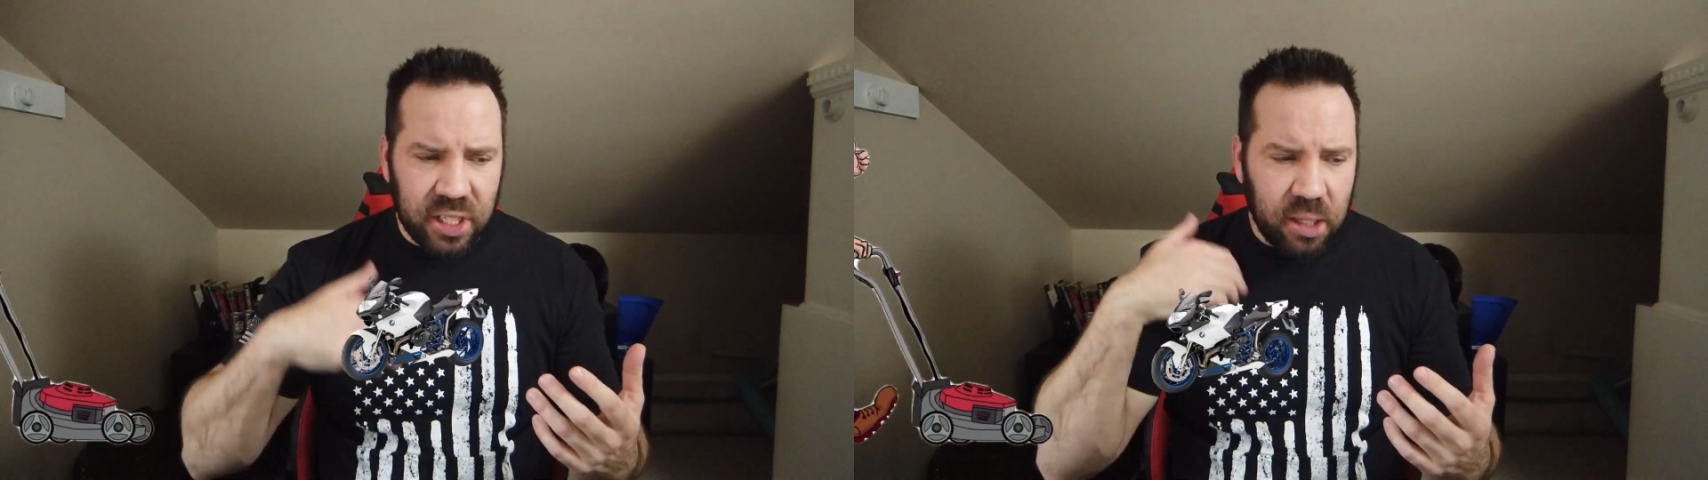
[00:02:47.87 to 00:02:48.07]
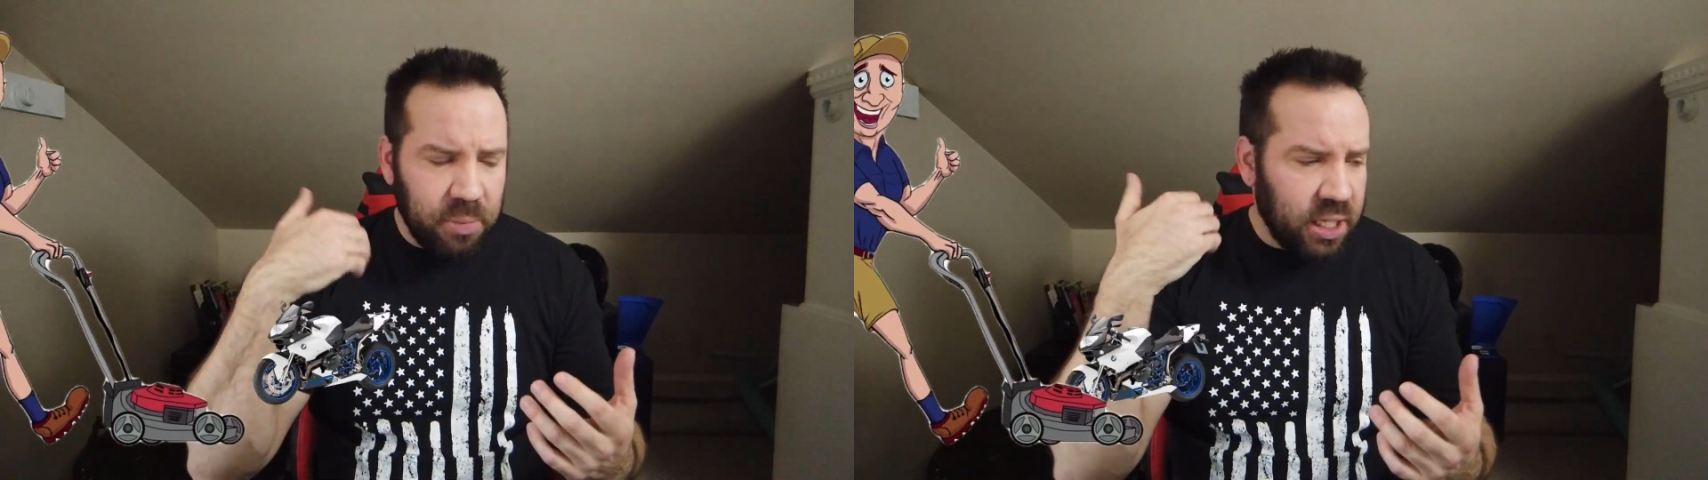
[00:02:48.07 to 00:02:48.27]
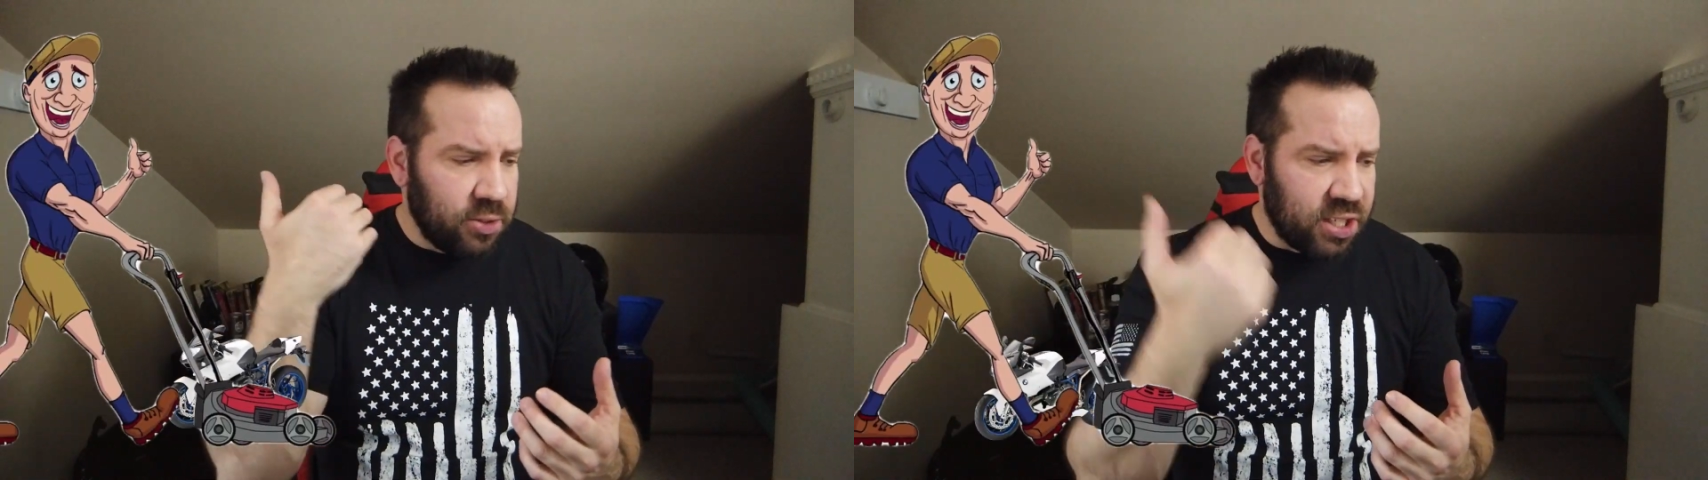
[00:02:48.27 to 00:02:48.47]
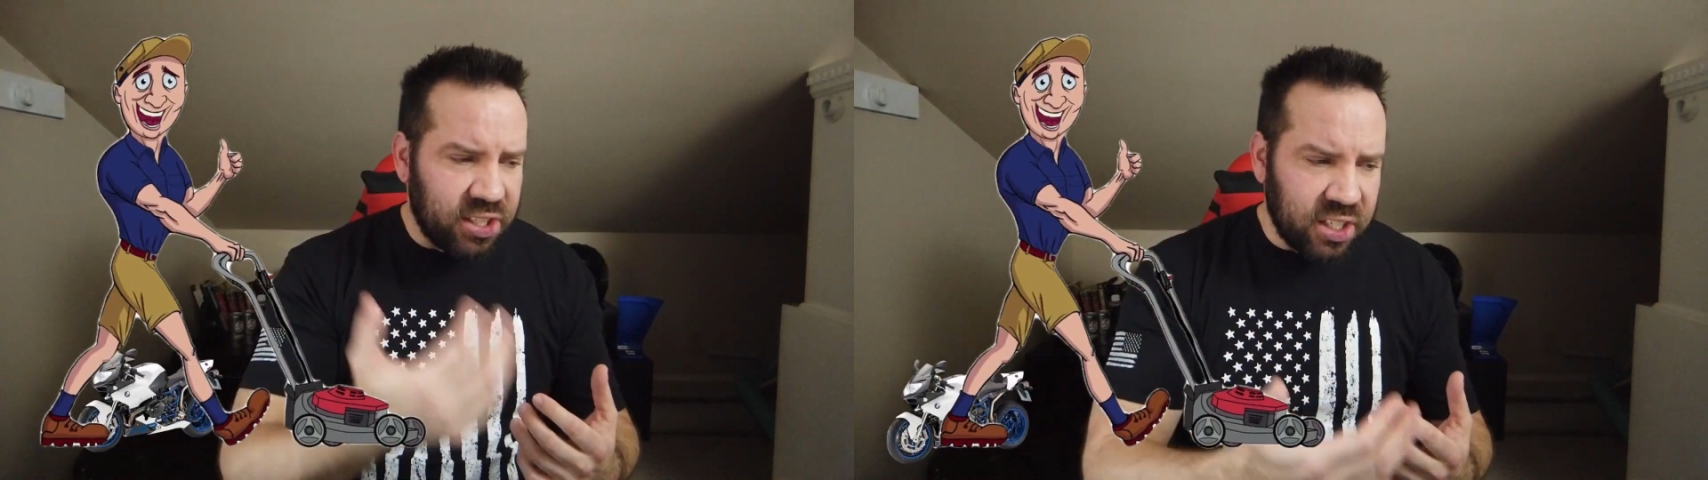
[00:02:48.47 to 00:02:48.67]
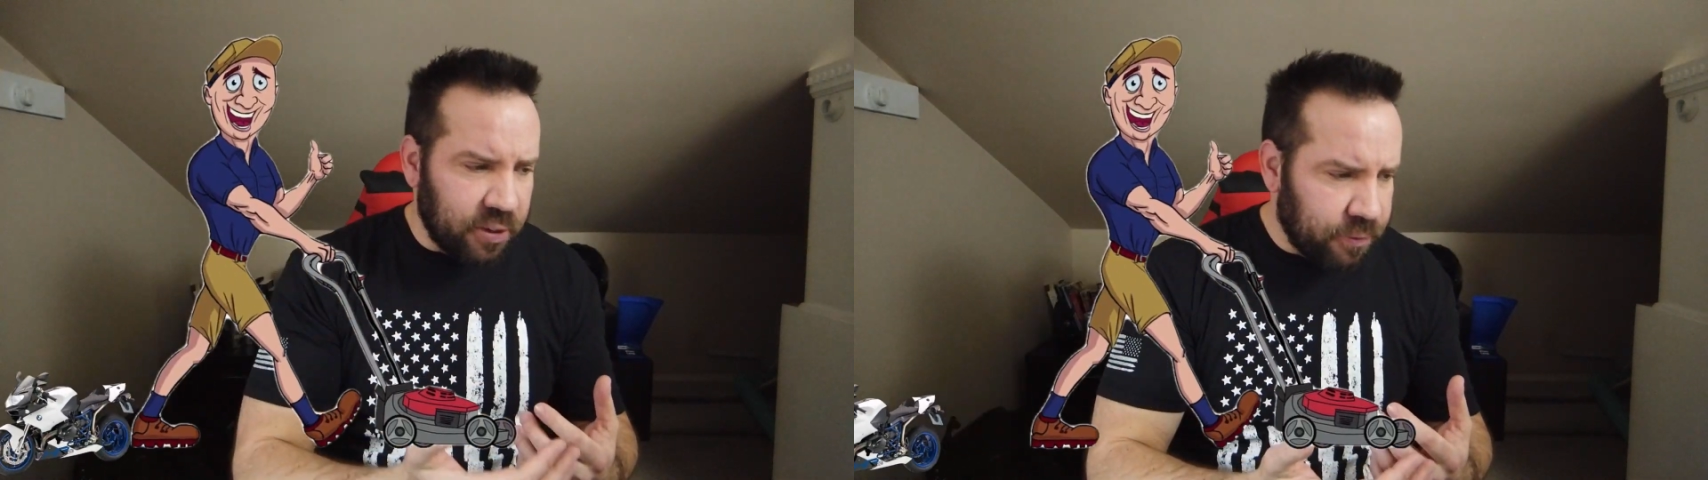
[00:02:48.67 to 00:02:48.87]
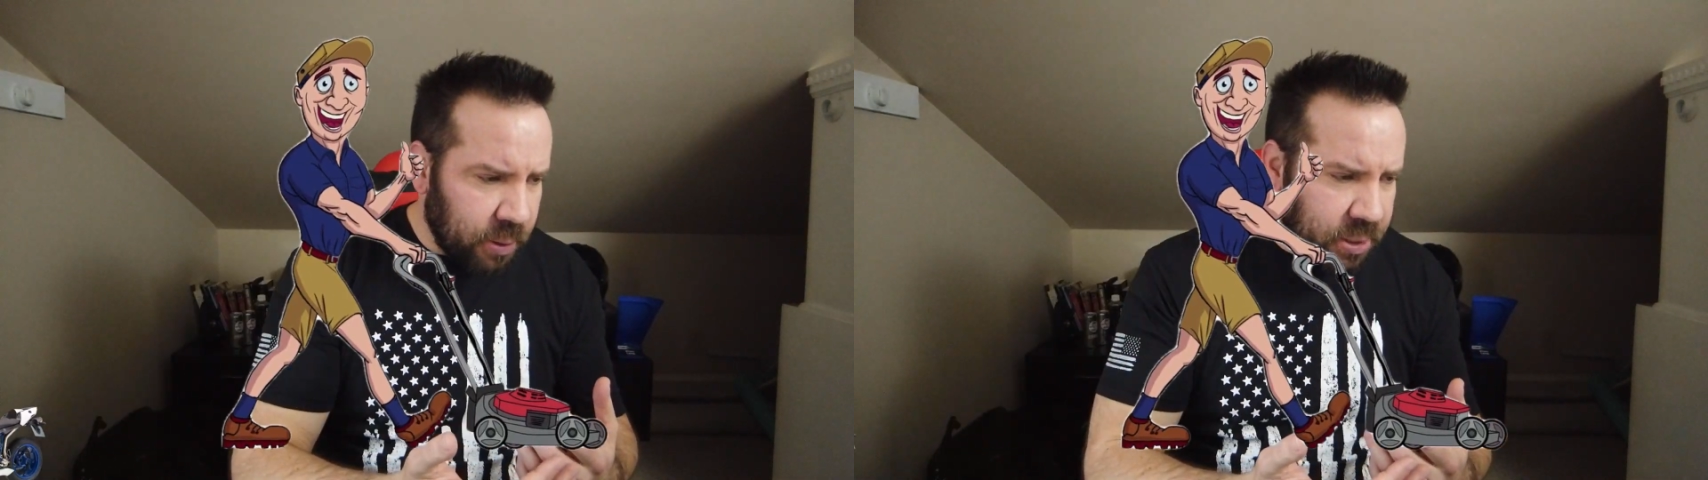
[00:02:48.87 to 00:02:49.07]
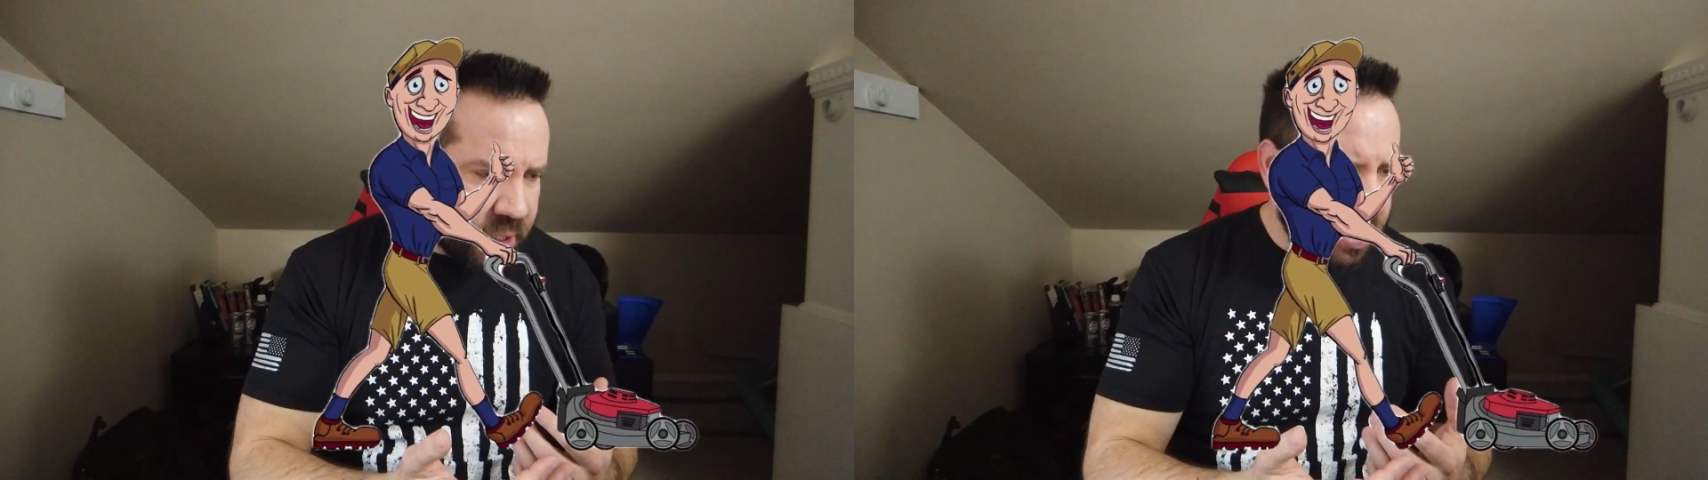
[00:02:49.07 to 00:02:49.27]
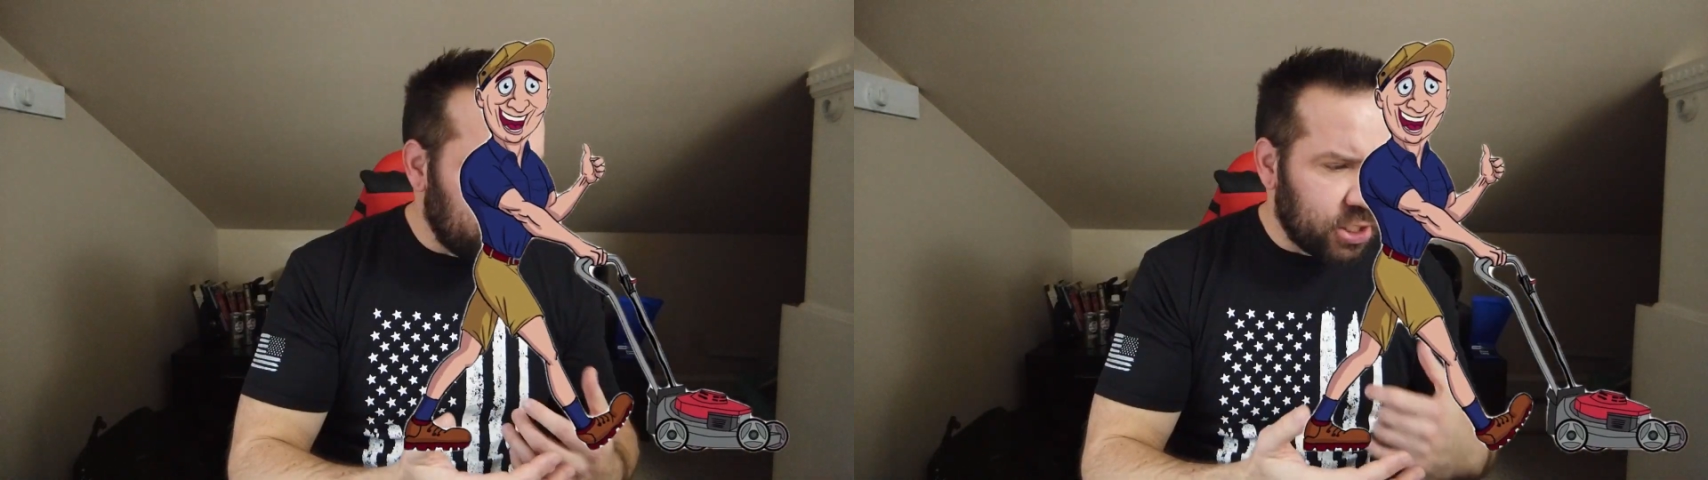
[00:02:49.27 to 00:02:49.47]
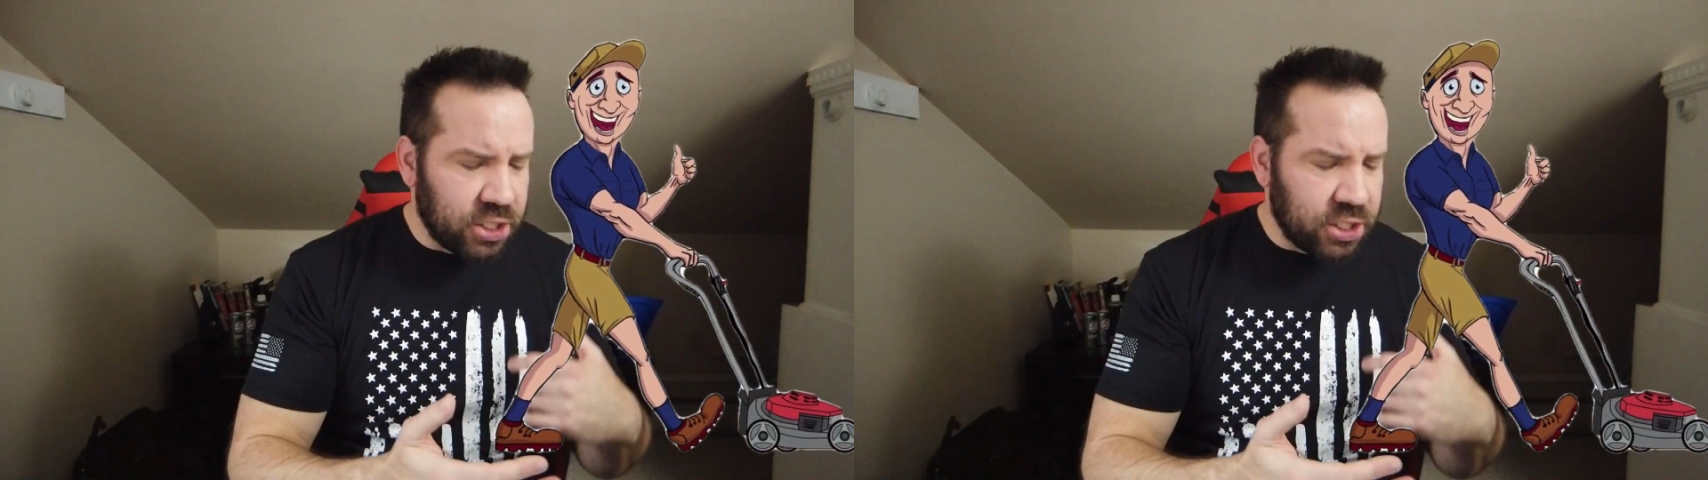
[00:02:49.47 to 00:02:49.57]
It can be used as a defibrillator,